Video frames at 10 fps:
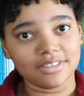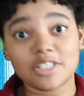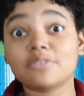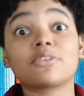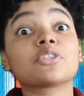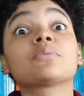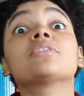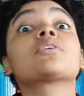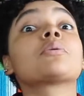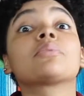This first
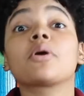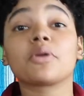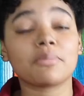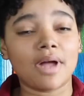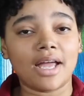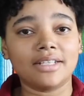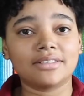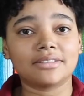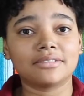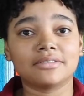one's going to blow your
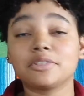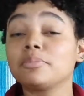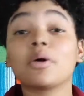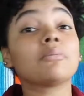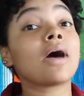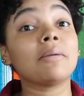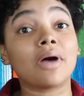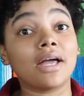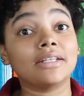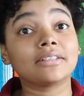mind. It's blowing my
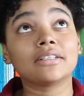mind.